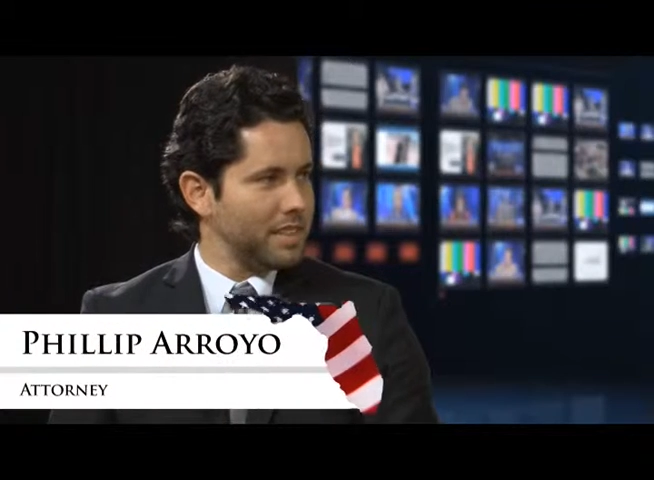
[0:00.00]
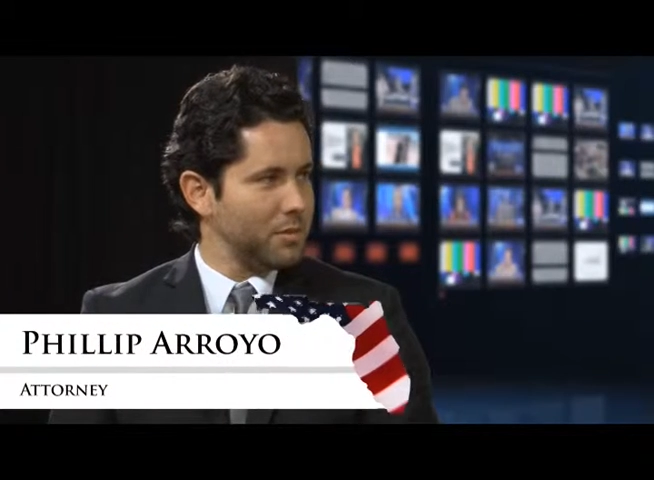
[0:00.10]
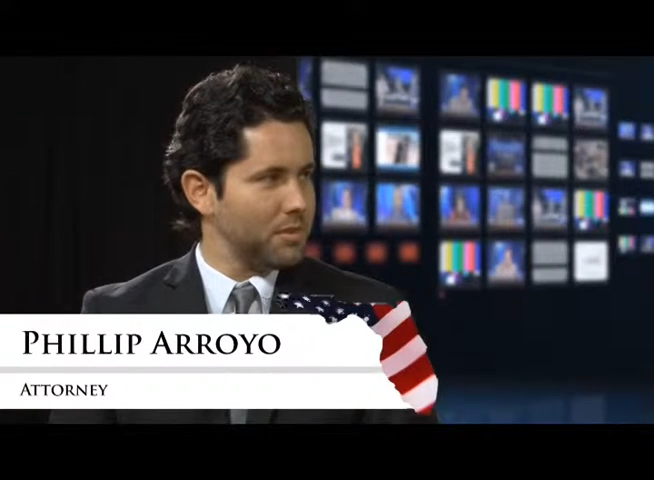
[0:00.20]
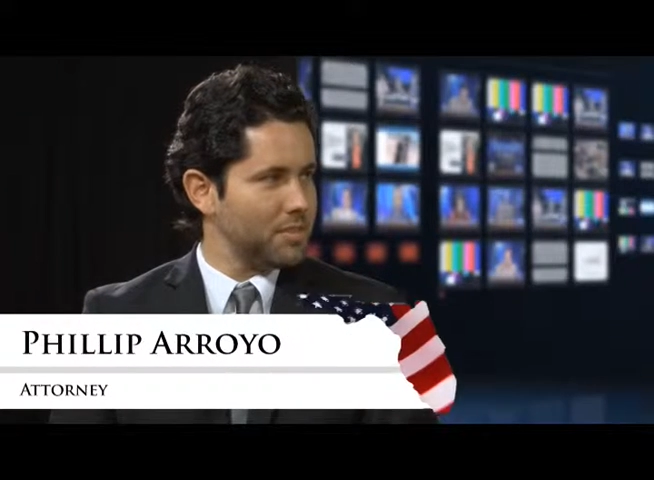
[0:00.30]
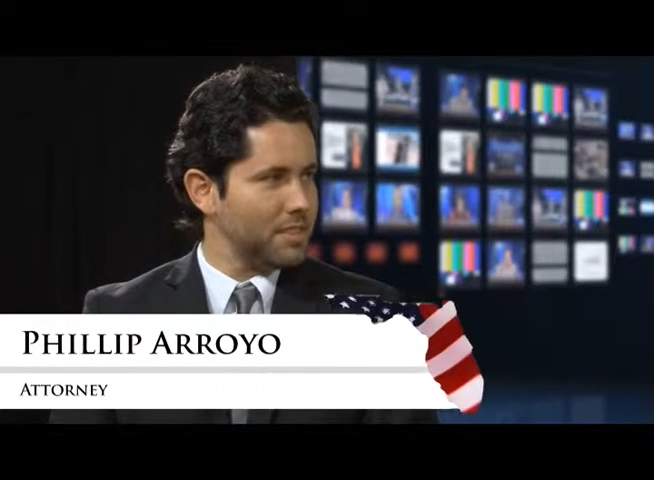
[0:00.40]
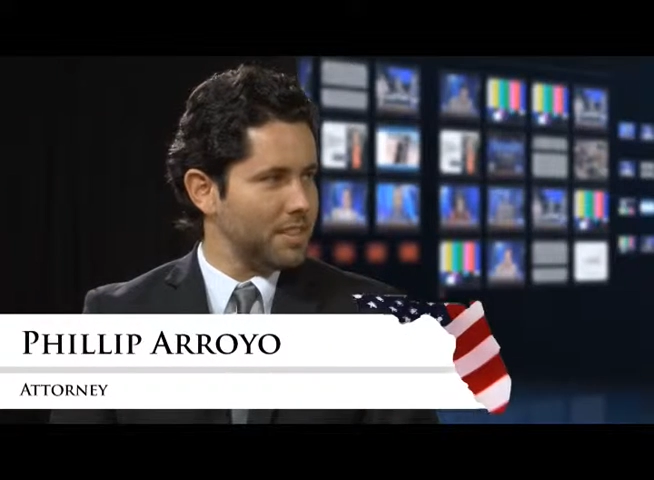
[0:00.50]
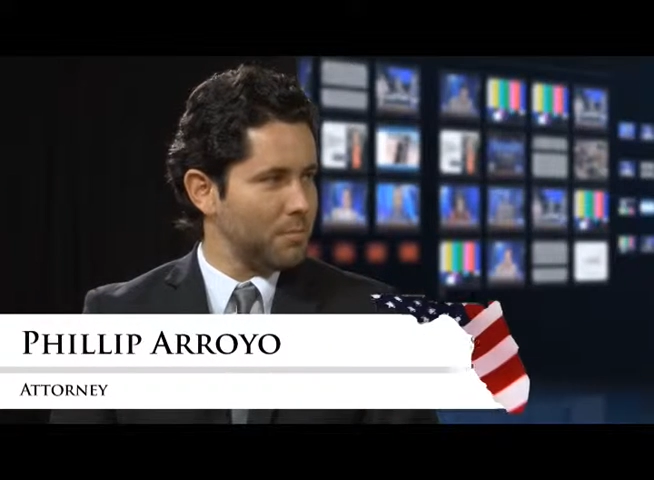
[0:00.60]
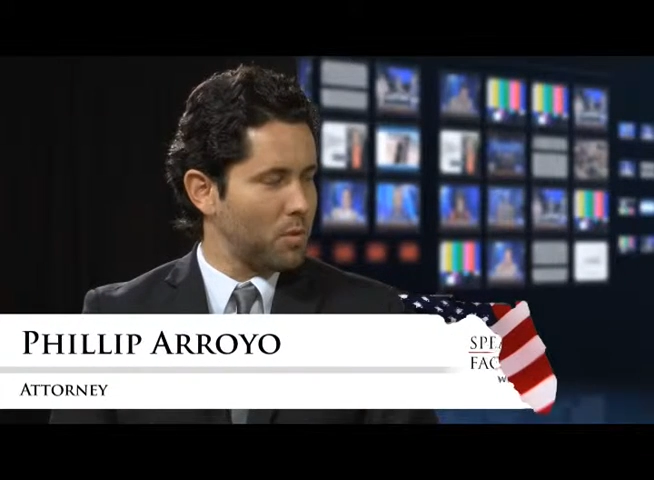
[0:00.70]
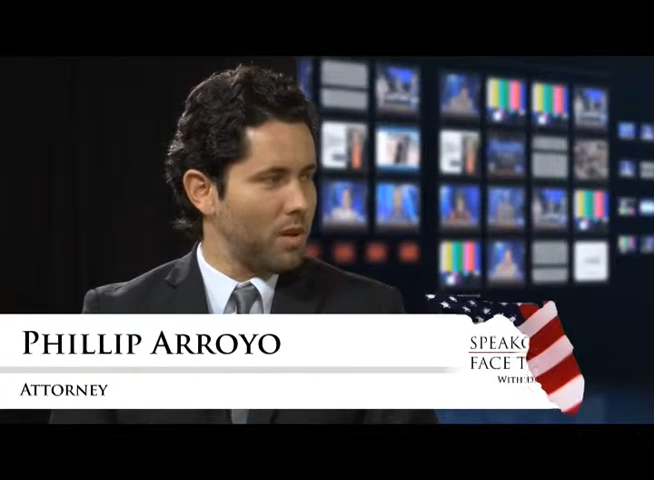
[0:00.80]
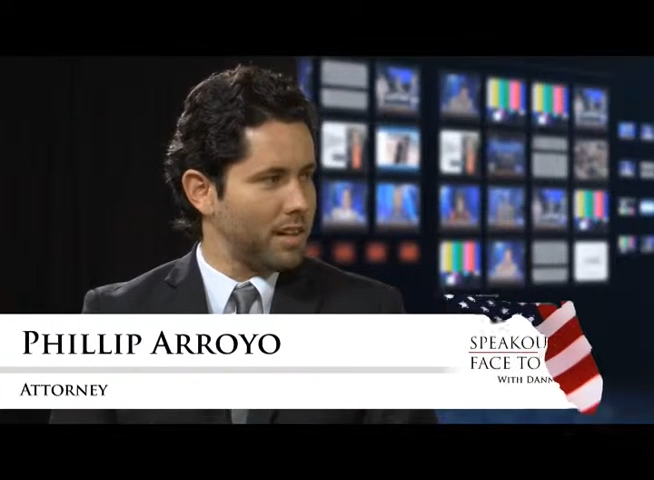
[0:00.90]
and it was
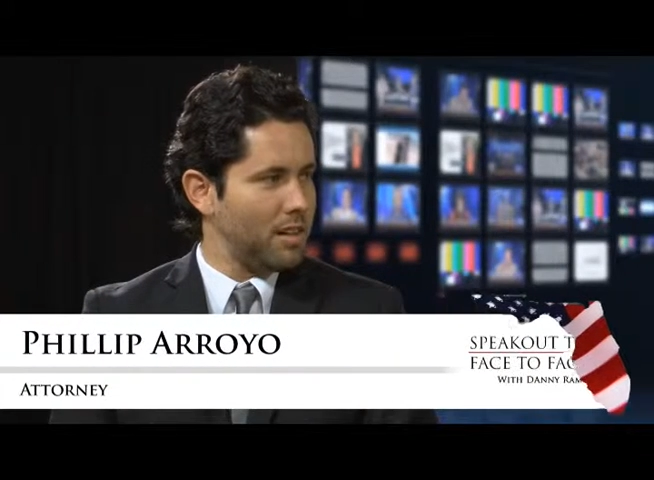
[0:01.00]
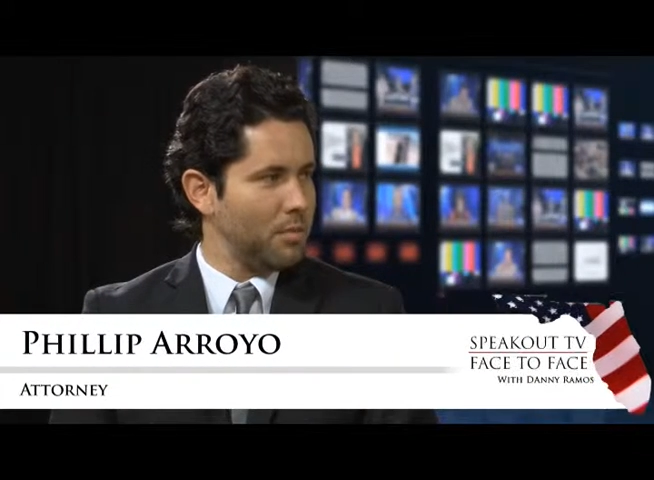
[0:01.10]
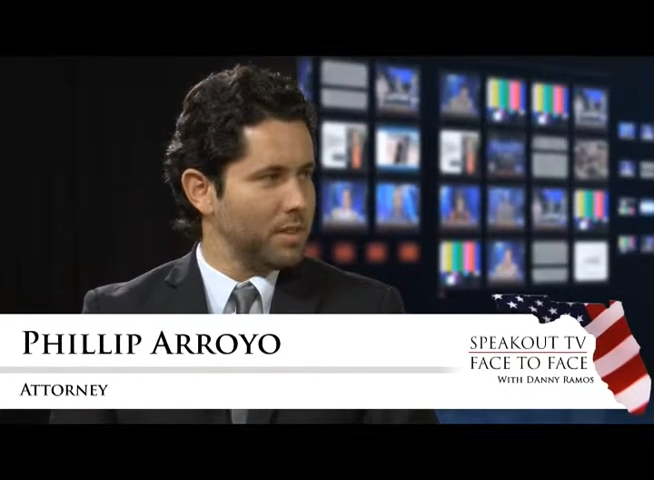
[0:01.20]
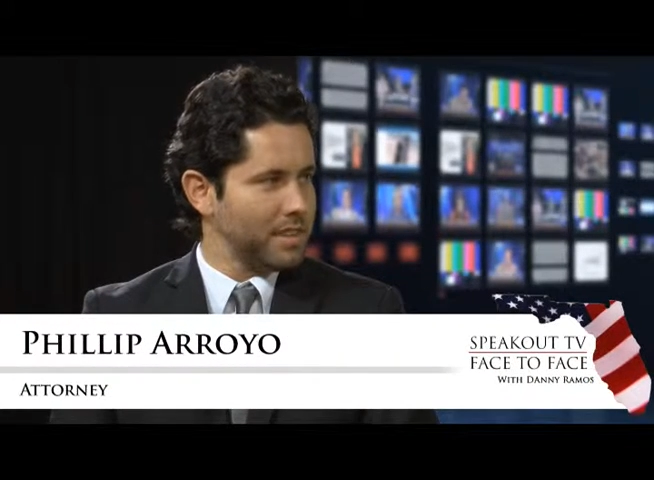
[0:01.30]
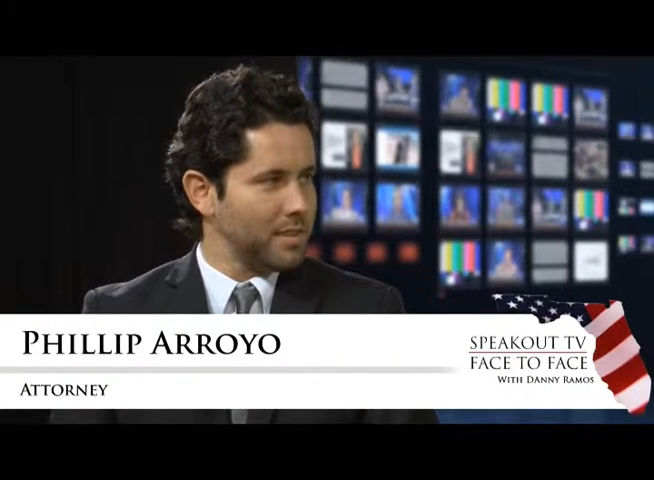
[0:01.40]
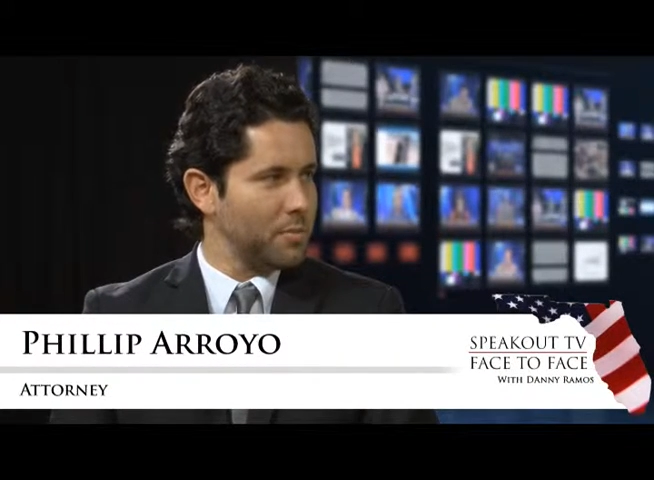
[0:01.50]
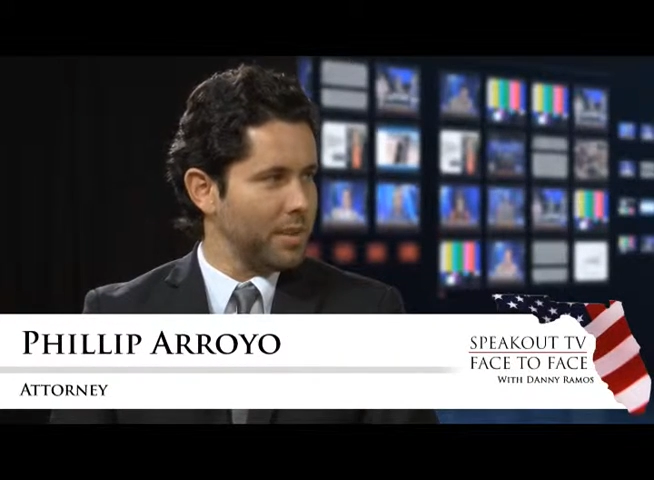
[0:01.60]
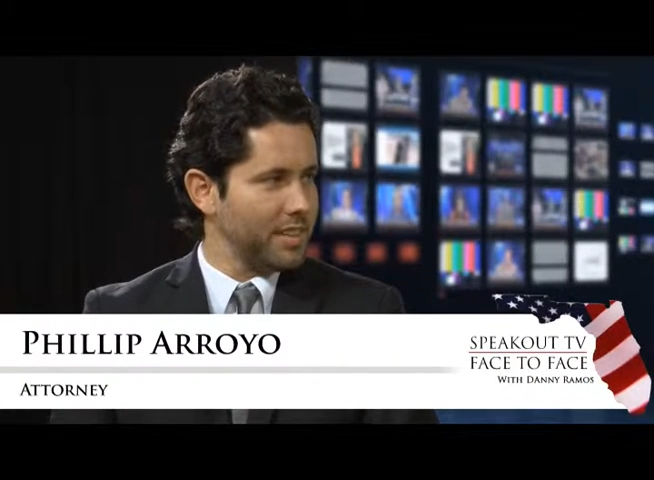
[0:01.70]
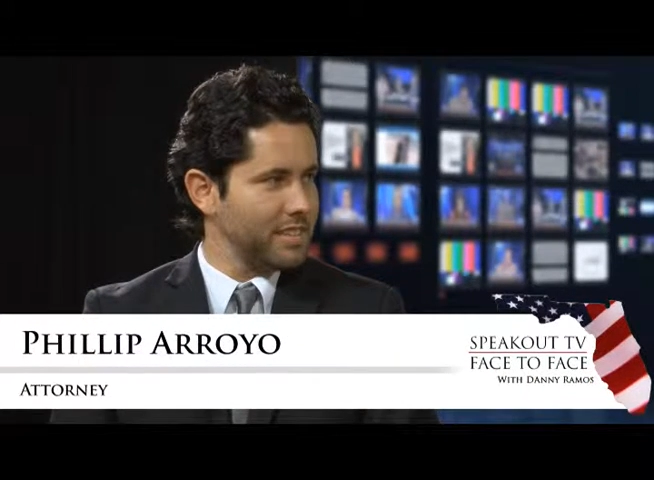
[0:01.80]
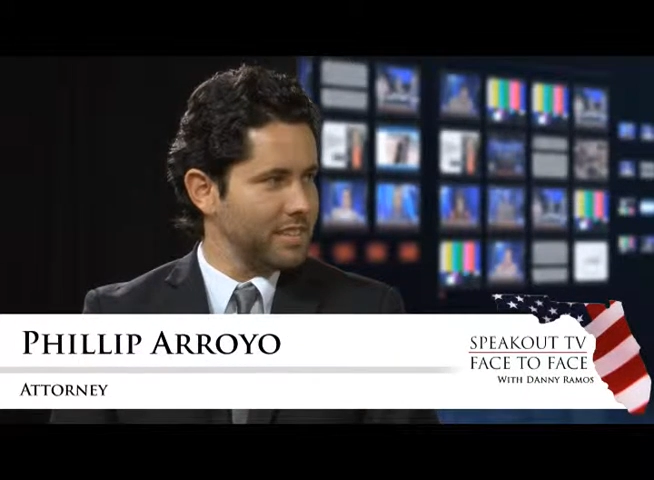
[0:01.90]
quite a humbling
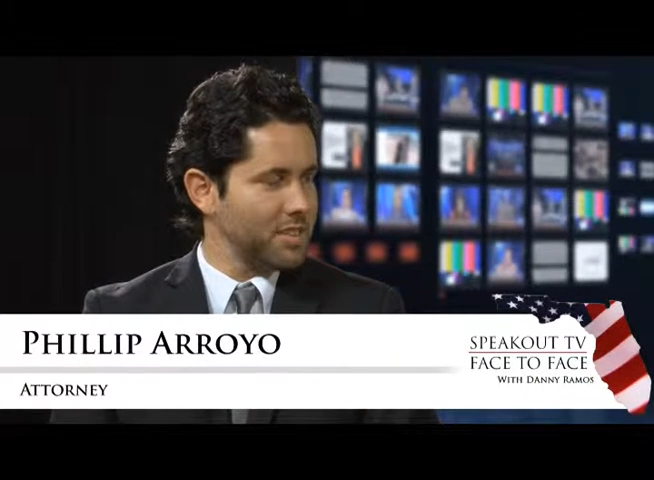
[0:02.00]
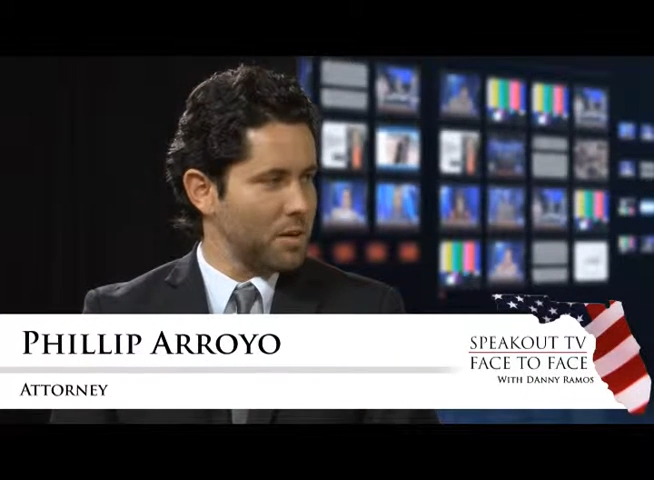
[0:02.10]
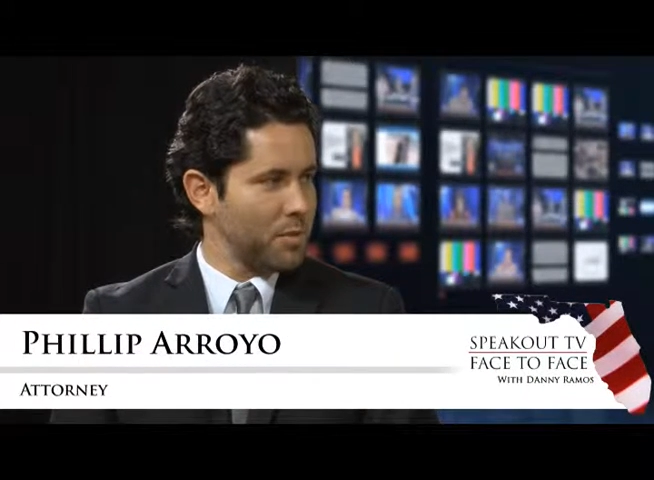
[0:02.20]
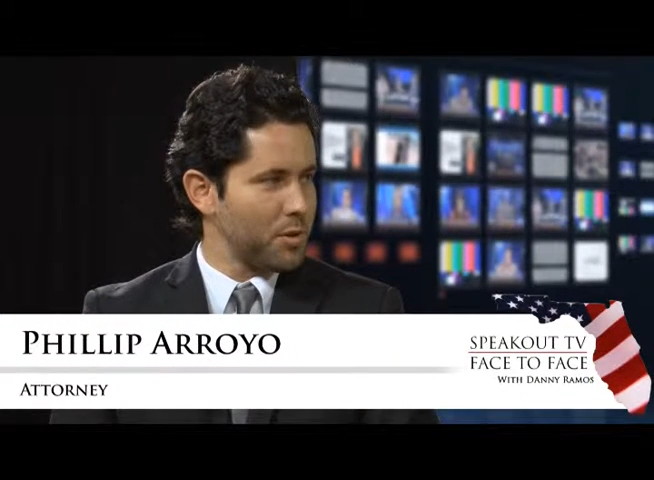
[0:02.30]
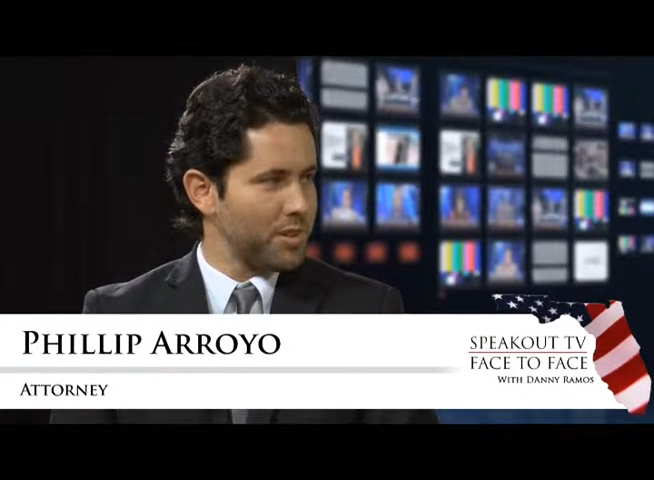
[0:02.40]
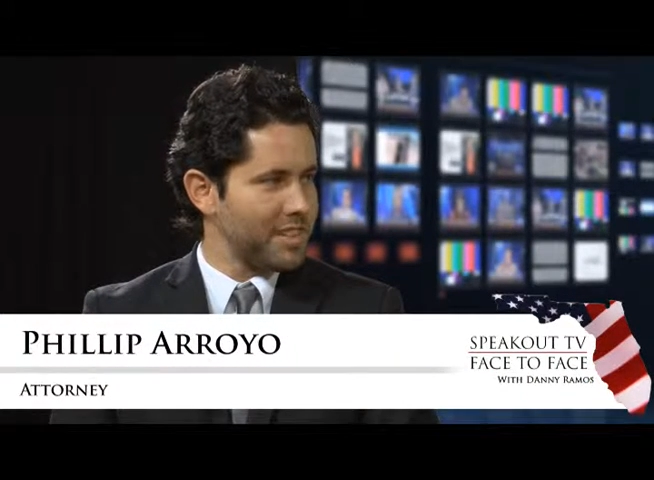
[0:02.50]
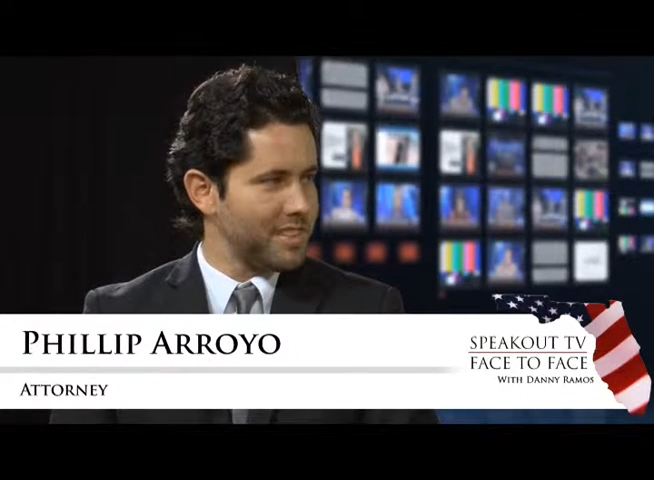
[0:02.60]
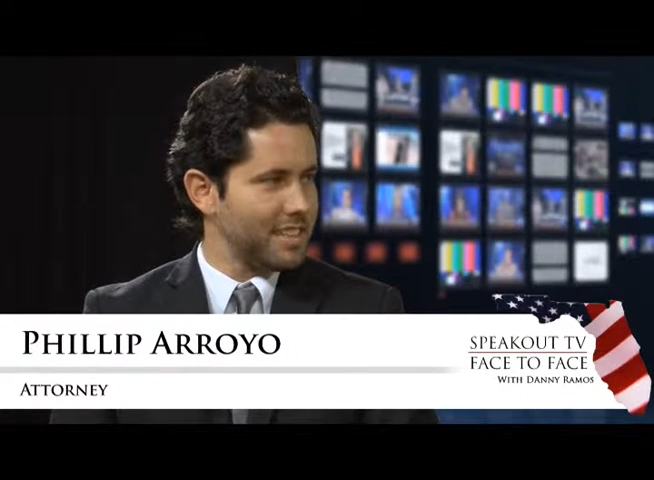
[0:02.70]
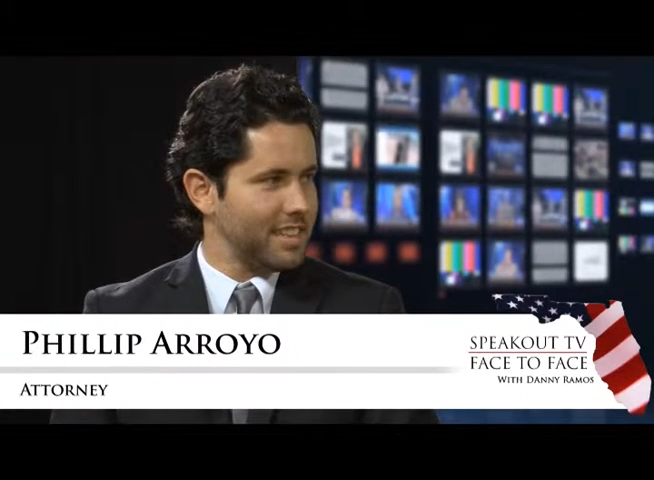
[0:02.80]
experience as a young Puerto Rican.